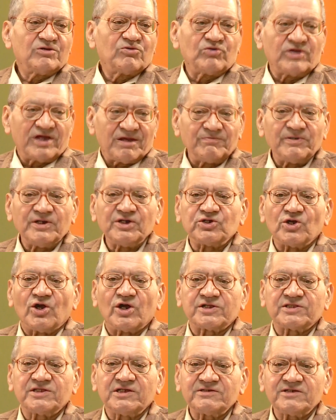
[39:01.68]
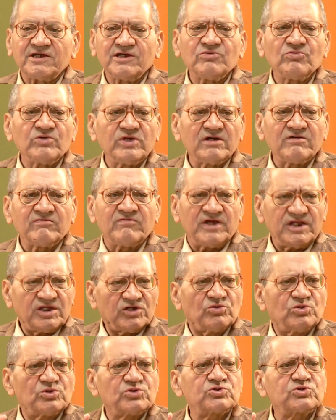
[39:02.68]
We have been taught this and we are very
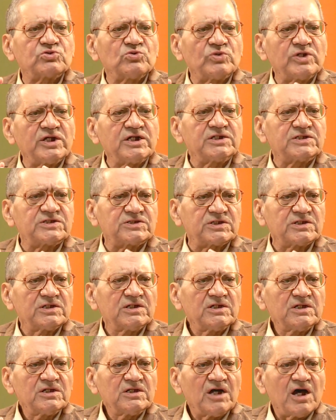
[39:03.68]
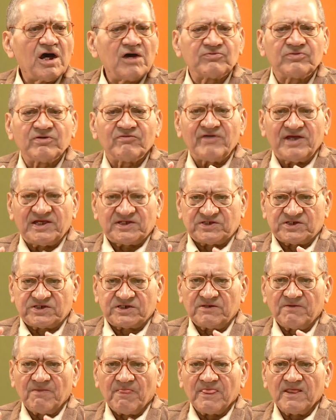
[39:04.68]
good students of the
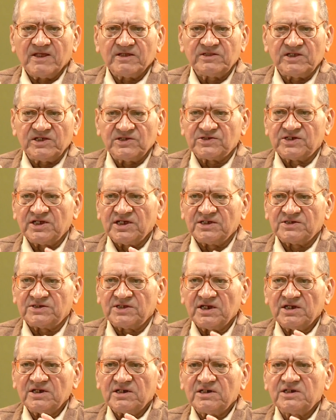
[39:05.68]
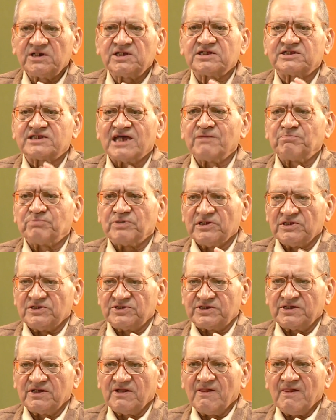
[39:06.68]
West these days,
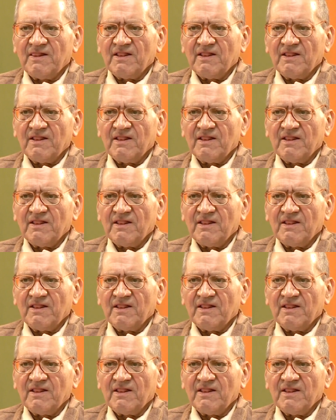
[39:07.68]
disciples.